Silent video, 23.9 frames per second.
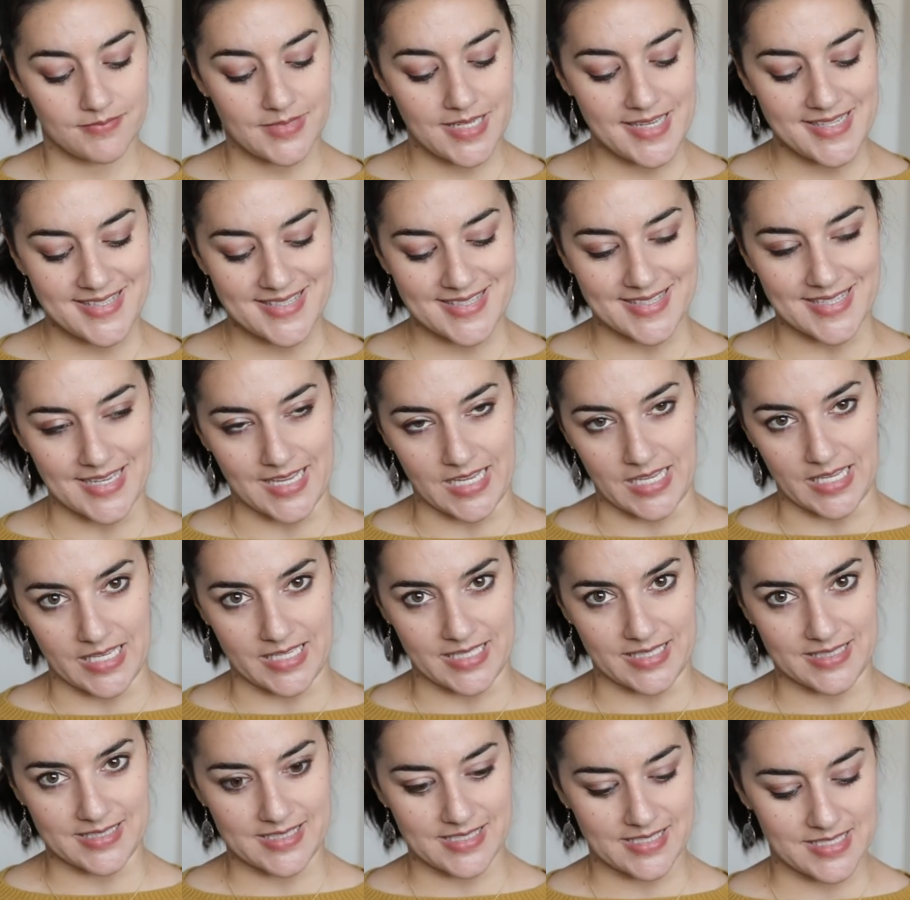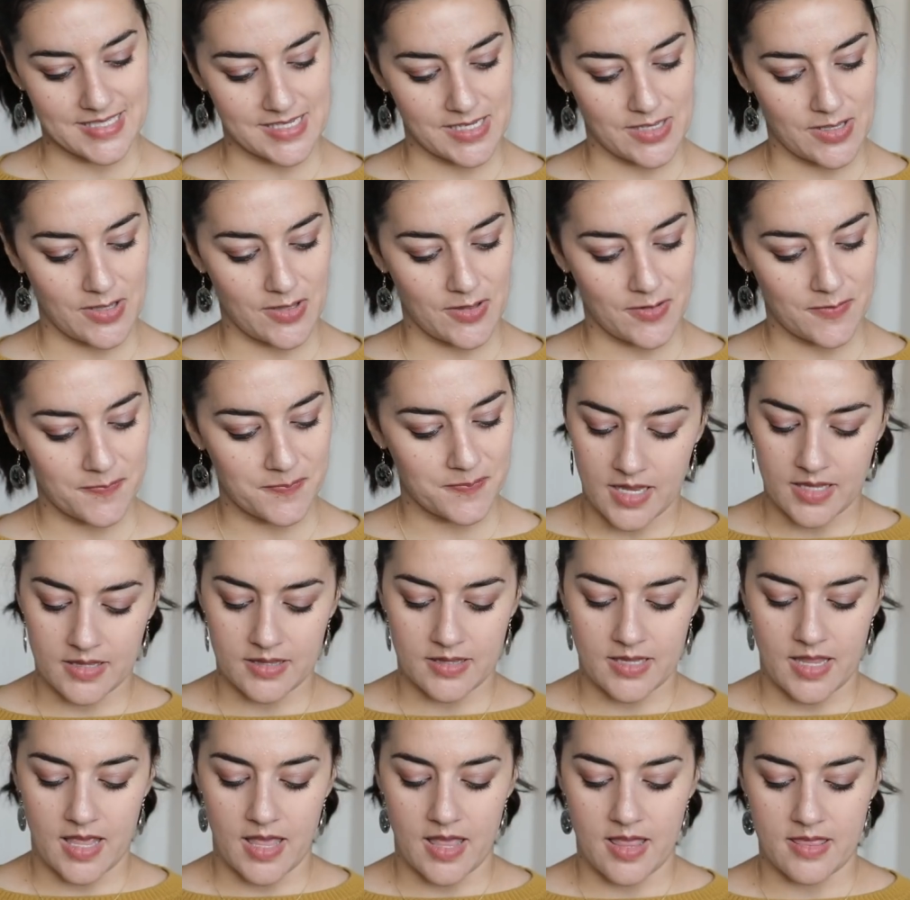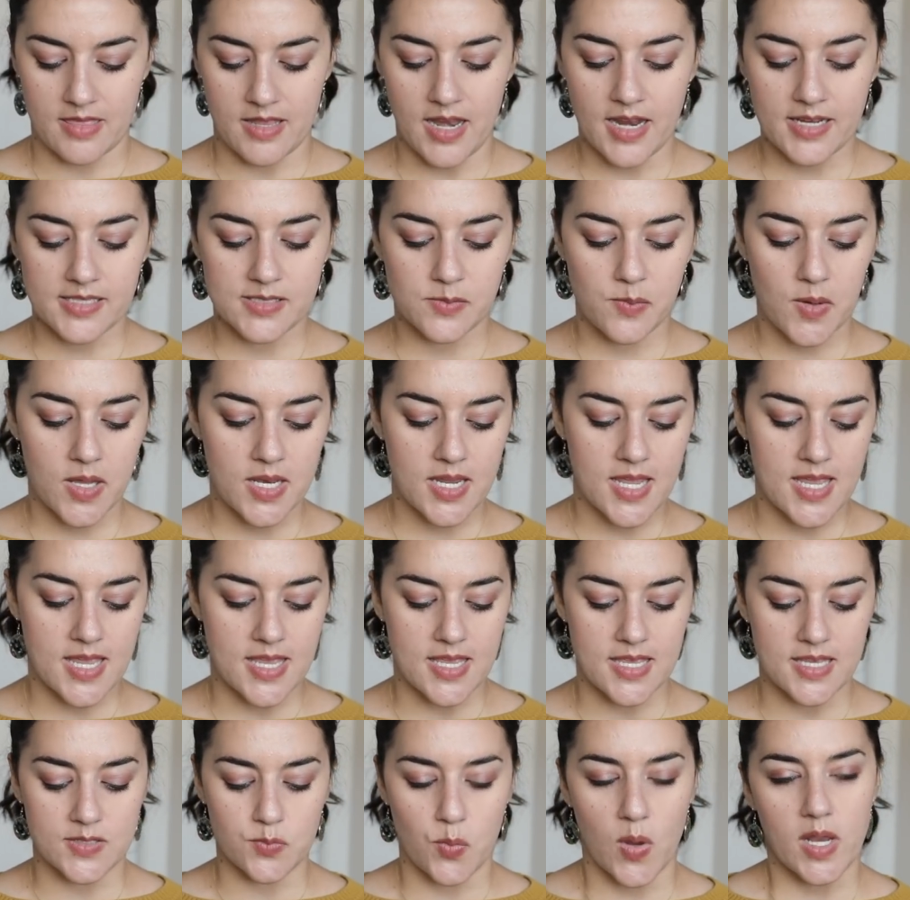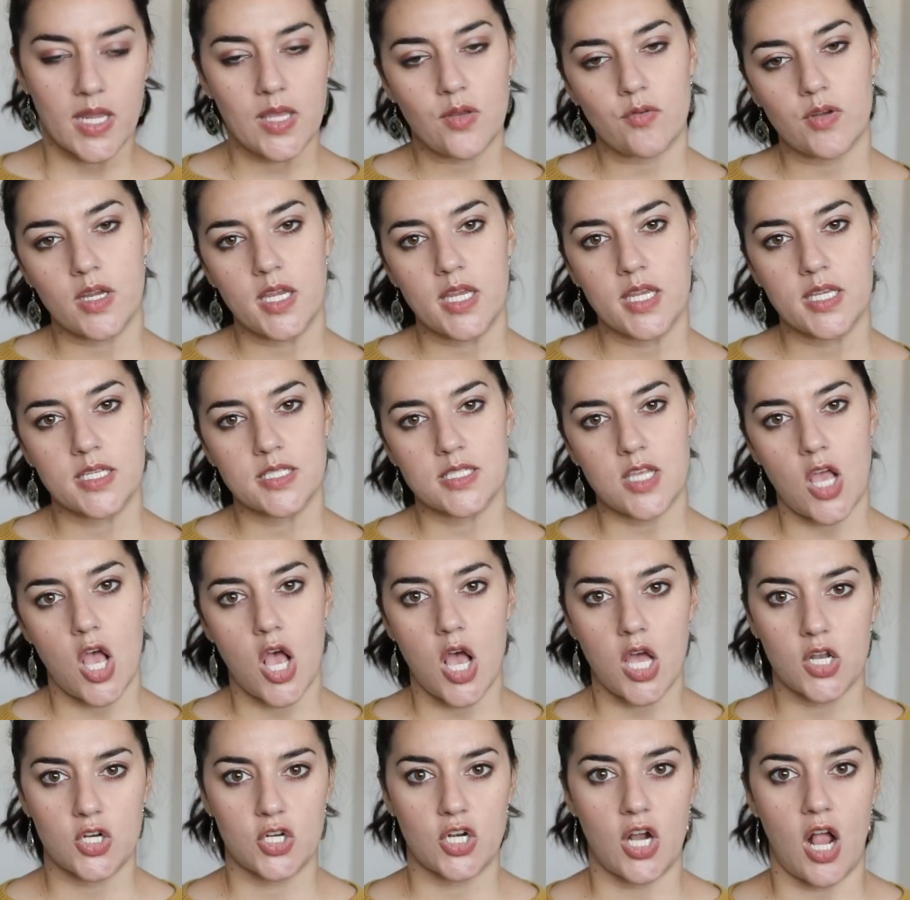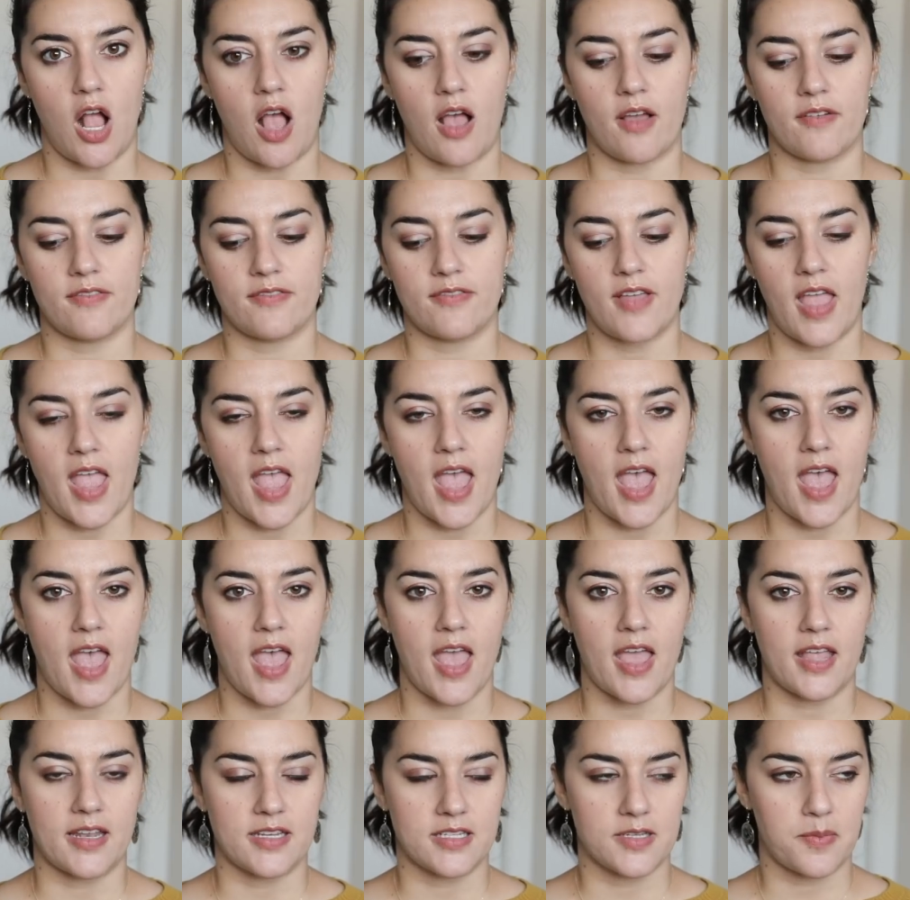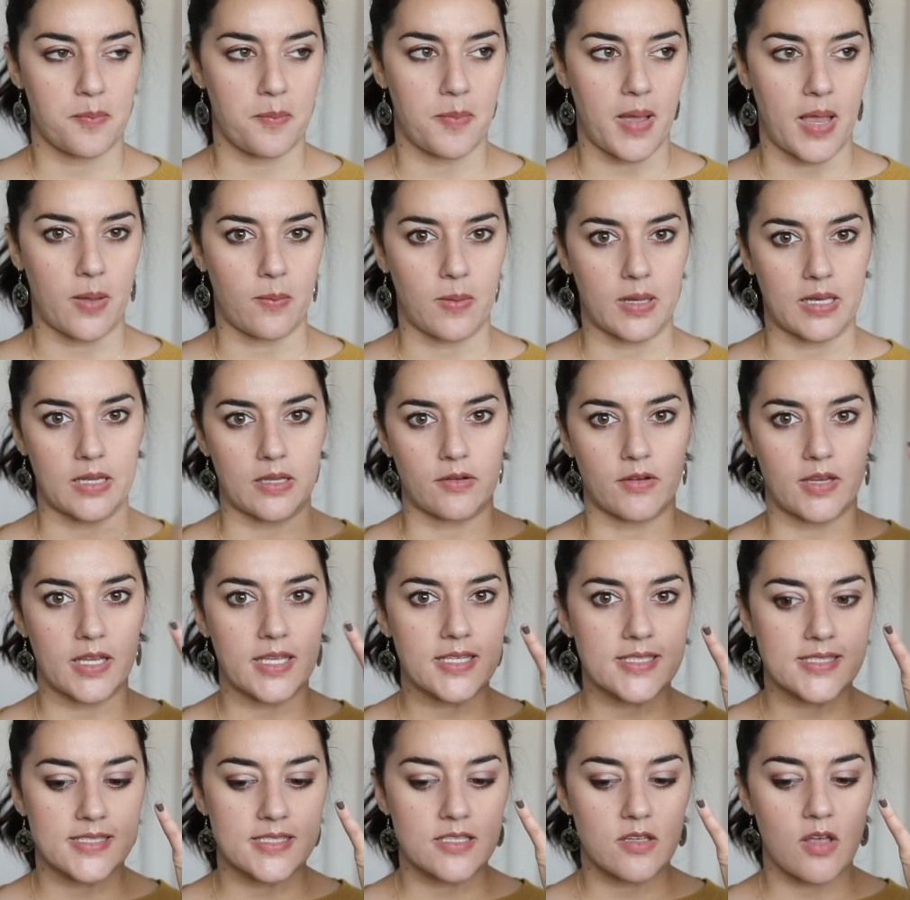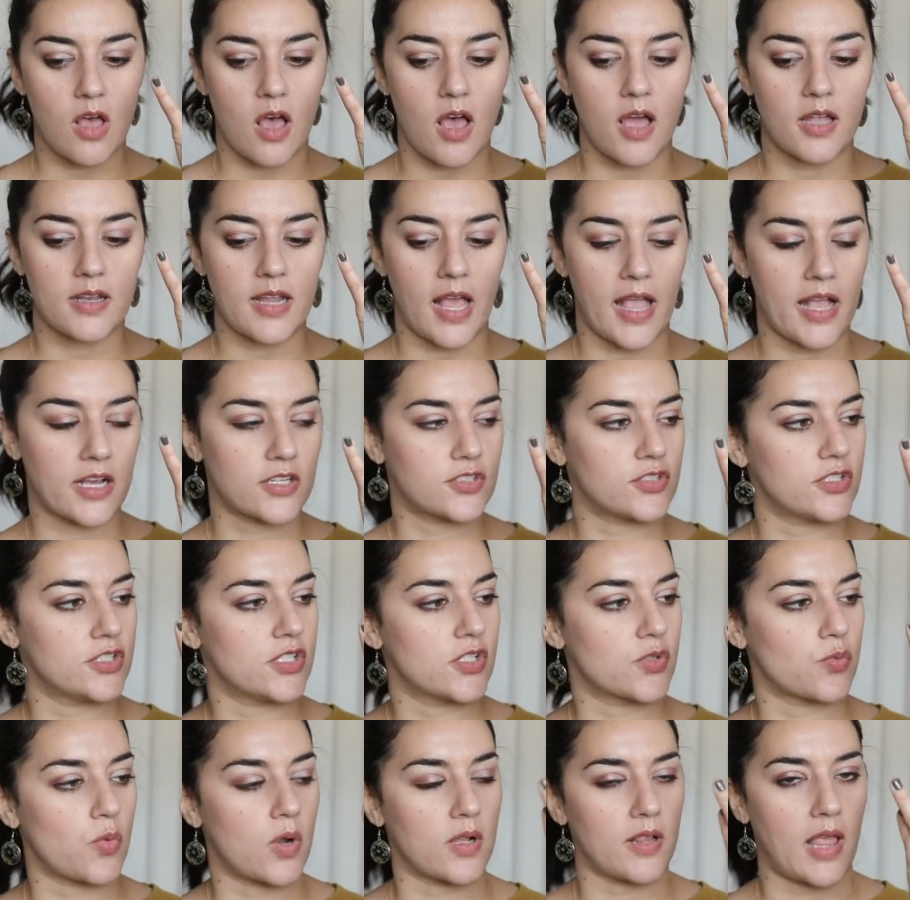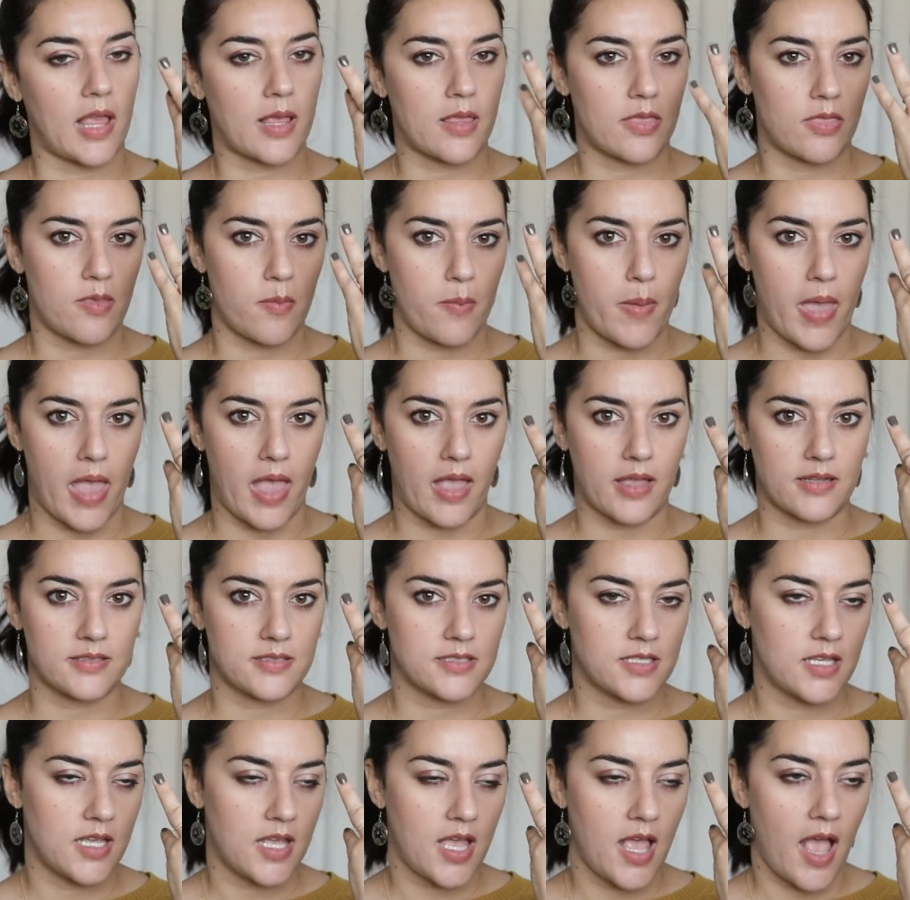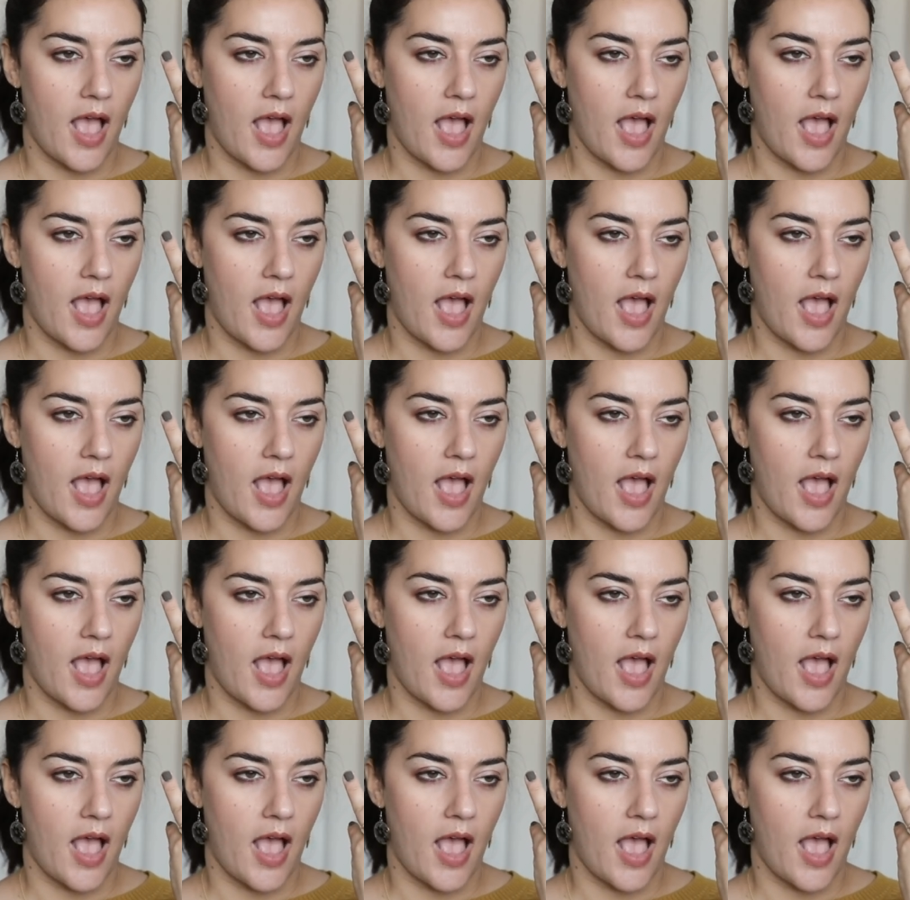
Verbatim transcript: It's in still. And the next one is wedding rings on or off. And my wedding ring is still on. I actually just wear like the band.